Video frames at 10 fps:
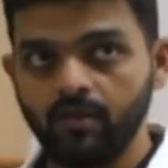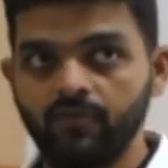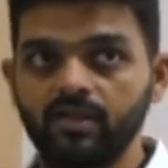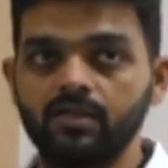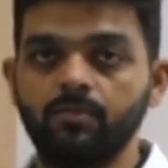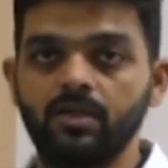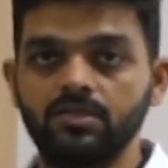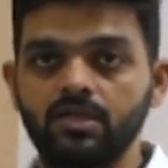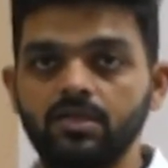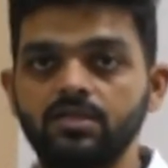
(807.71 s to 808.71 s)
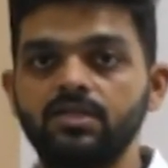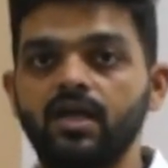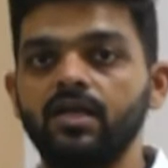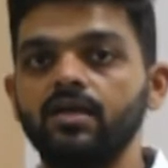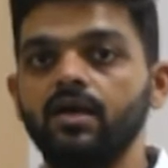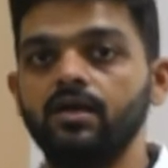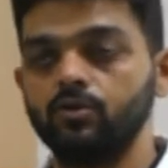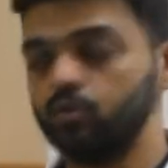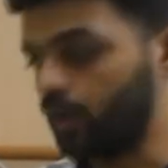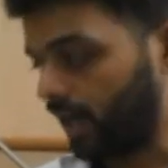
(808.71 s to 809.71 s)
whether the patient is getting a
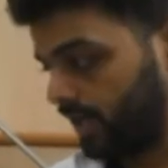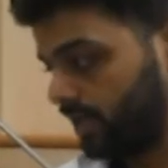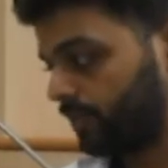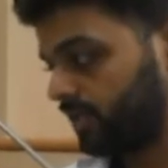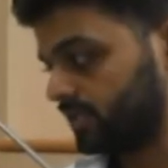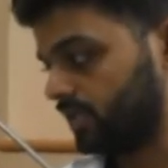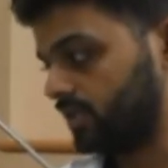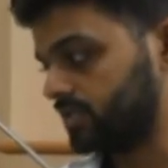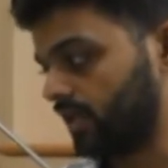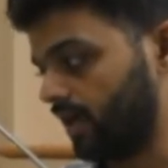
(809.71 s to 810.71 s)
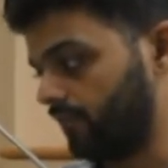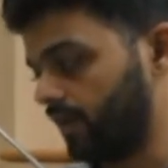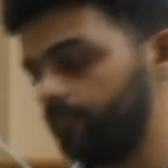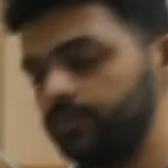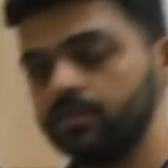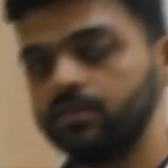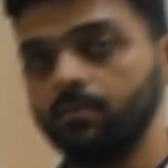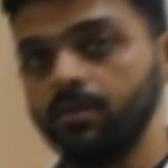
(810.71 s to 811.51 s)
too high a pressure in his airway, the